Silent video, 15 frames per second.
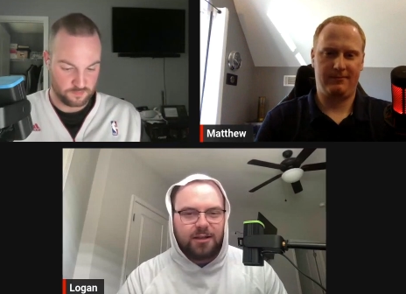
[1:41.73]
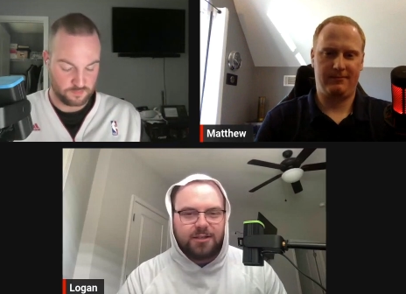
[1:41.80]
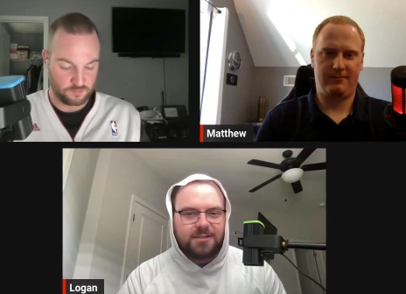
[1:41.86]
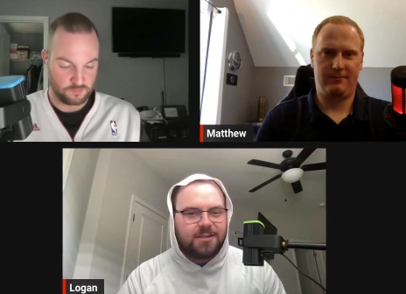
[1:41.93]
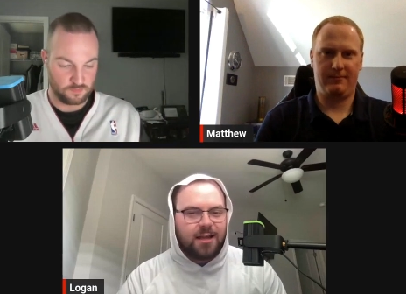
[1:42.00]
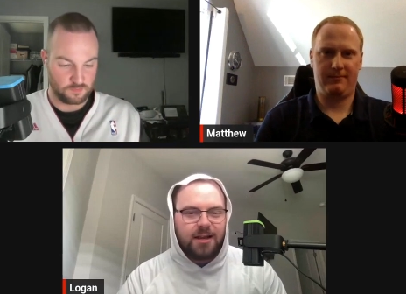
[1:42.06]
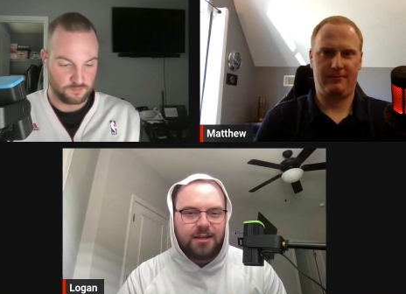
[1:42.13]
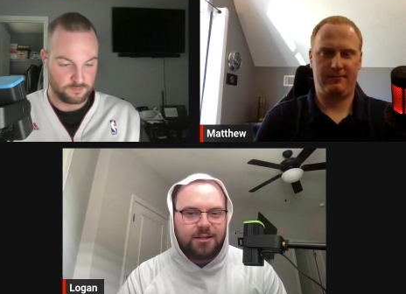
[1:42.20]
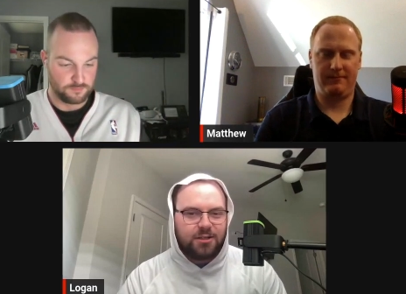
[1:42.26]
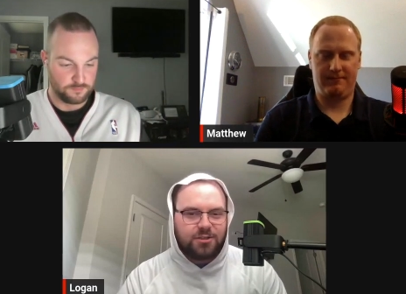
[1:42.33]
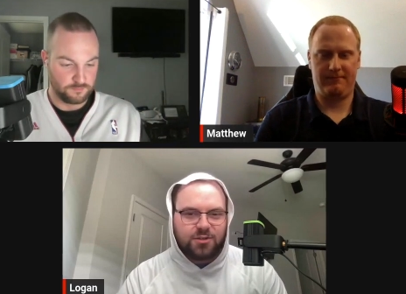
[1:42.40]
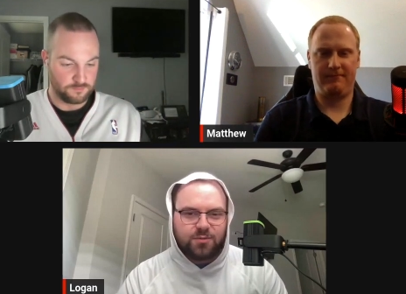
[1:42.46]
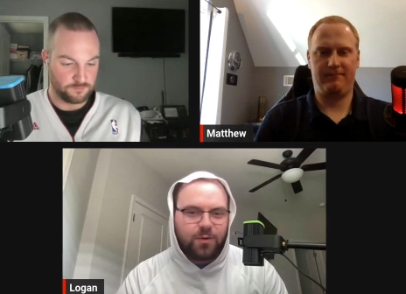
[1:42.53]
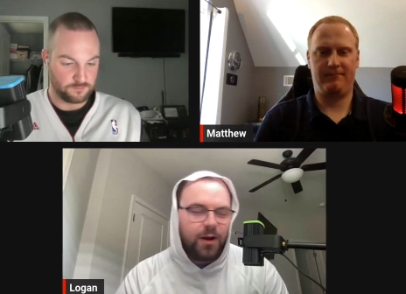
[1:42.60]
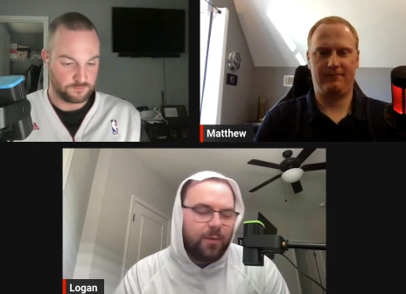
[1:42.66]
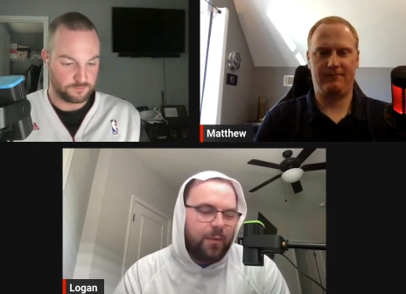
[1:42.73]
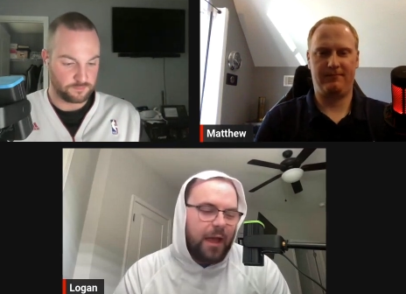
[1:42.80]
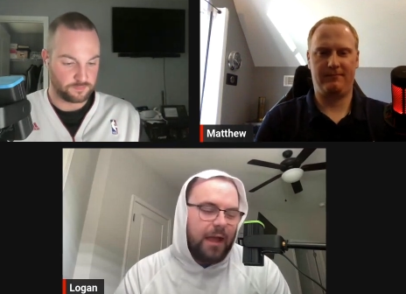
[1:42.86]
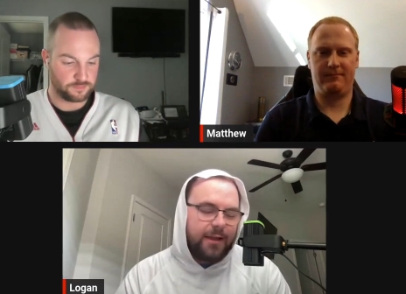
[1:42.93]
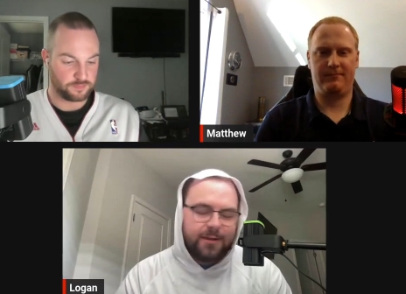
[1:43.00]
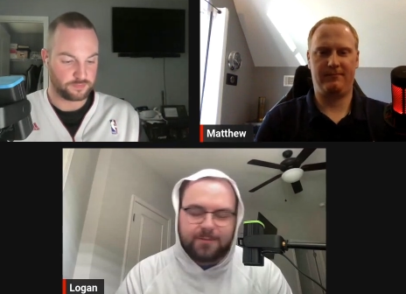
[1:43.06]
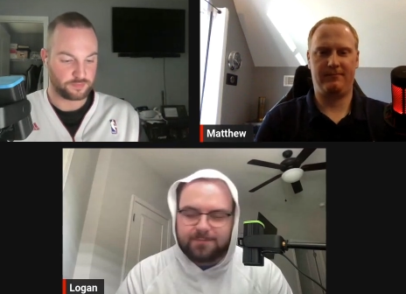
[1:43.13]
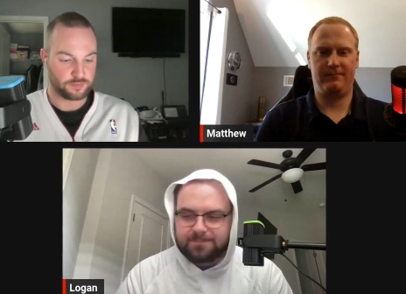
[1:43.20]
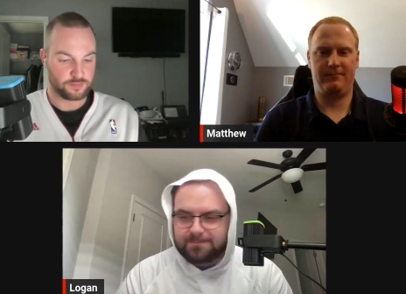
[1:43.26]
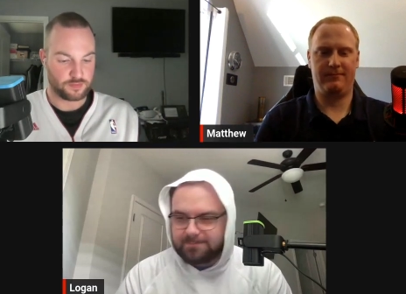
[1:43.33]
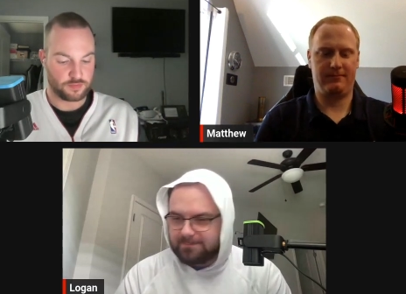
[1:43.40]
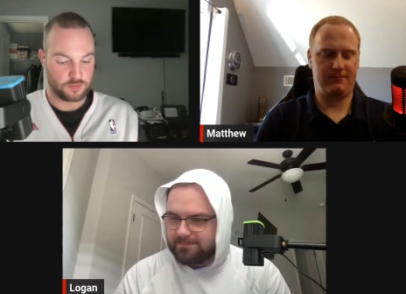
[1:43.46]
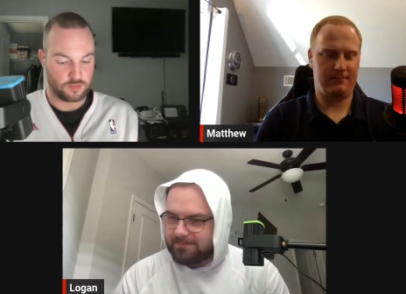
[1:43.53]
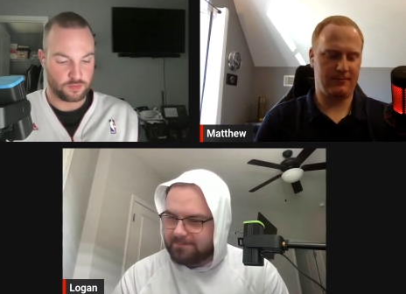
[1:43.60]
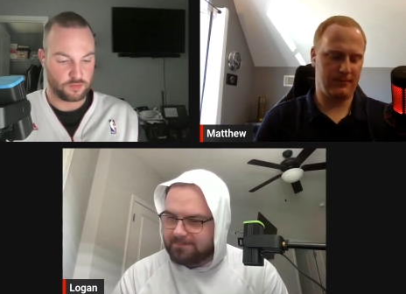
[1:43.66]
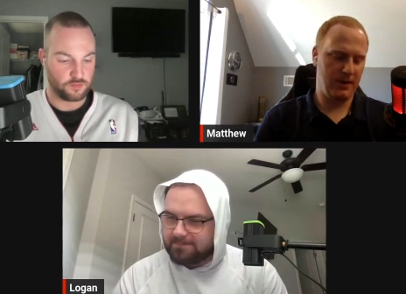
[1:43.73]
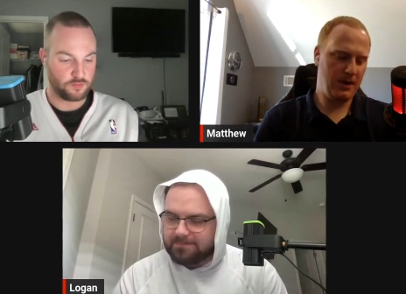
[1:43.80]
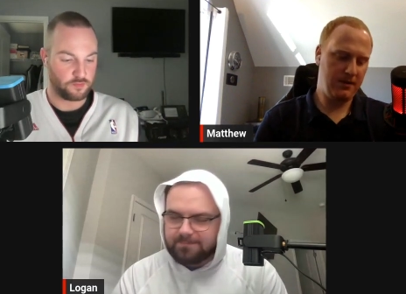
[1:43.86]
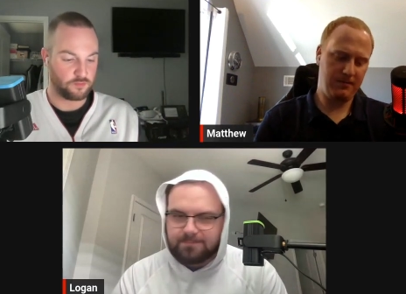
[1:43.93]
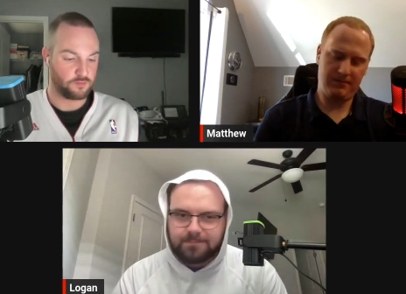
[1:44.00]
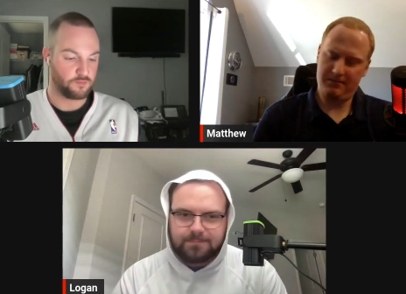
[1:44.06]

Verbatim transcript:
Speaker 1: I decided to just run it back. Yeah.